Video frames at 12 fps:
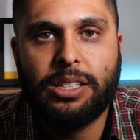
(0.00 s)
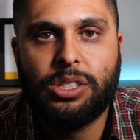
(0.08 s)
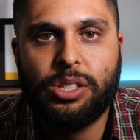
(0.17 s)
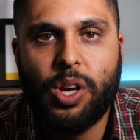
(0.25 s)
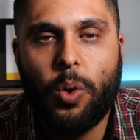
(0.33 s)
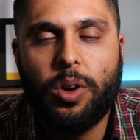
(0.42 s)

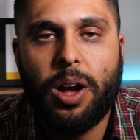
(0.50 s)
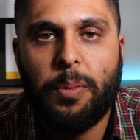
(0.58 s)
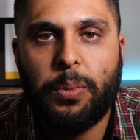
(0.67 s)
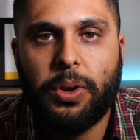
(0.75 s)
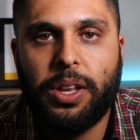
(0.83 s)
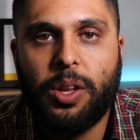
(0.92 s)
SEO
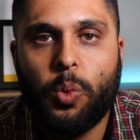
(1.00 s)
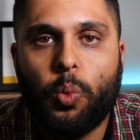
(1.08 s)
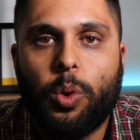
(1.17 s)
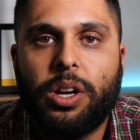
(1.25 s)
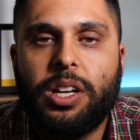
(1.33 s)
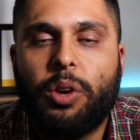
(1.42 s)
company,
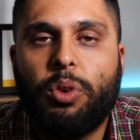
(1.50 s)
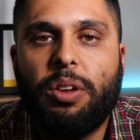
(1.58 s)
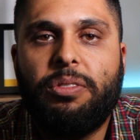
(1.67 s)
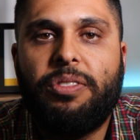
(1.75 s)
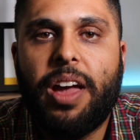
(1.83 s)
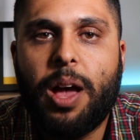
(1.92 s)
we're going to
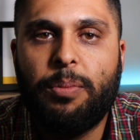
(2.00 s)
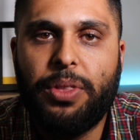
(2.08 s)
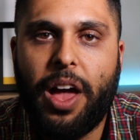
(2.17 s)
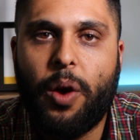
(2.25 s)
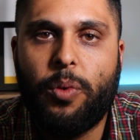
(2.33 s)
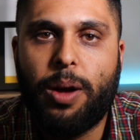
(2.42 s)
revamp
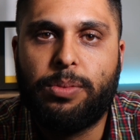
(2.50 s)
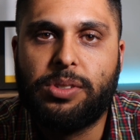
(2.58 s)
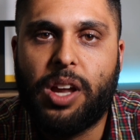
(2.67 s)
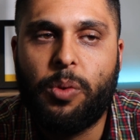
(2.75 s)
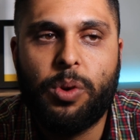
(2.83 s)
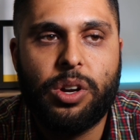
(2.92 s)
that
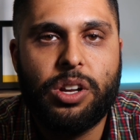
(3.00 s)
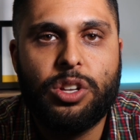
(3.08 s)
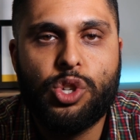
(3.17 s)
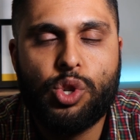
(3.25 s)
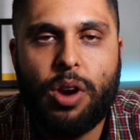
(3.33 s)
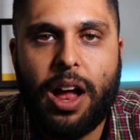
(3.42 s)
website. We're going
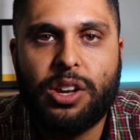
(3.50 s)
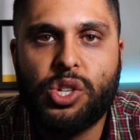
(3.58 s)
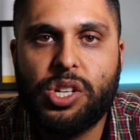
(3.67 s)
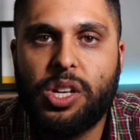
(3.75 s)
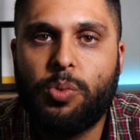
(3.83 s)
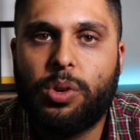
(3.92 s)
to
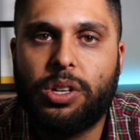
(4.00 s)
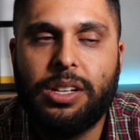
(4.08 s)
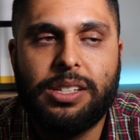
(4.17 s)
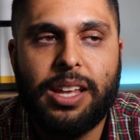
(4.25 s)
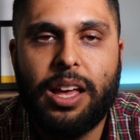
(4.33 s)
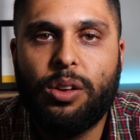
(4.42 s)
trash it. We're
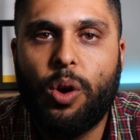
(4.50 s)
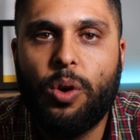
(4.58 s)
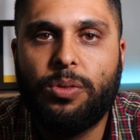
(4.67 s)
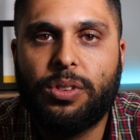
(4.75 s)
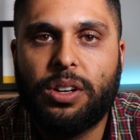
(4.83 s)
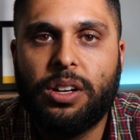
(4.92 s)
going to take
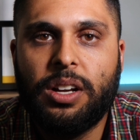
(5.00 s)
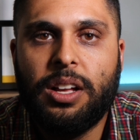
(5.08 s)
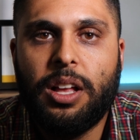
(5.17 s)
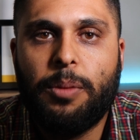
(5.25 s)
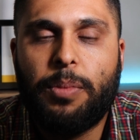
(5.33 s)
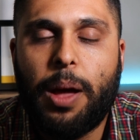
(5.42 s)
over
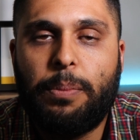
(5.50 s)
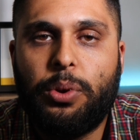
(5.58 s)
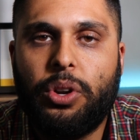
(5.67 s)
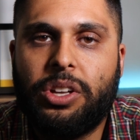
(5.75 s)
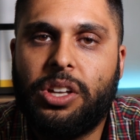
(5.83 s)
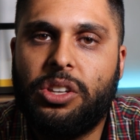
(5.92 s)
by
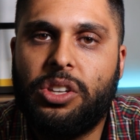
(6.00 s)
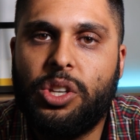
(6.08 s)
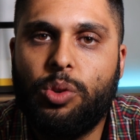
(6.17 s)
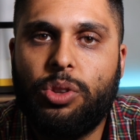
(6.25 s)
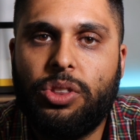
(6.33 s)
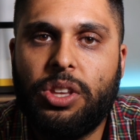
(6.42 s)
putting a
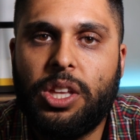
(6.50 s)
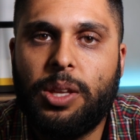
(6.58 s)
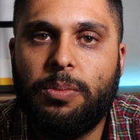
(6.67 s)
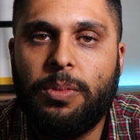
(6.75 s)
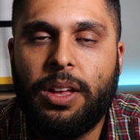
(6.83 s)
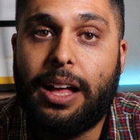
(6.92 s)
new
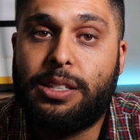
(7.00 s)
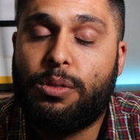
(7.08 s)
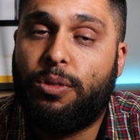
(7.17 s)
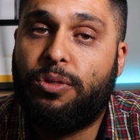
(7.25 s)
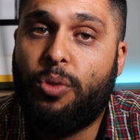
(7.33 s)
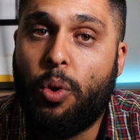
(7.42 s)
theme that's
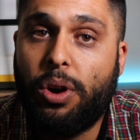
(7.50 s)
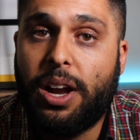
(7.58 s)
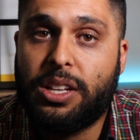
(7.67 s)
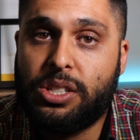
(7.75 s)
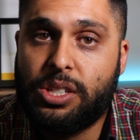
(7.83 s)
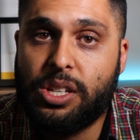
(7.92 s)
for
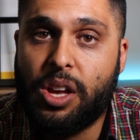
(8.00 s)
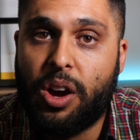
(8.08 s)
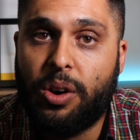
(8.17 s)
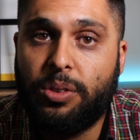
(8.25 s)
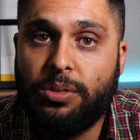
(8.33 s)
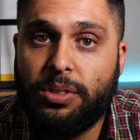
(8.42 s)

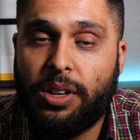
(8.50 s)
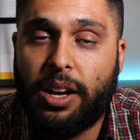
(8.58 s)
SEO.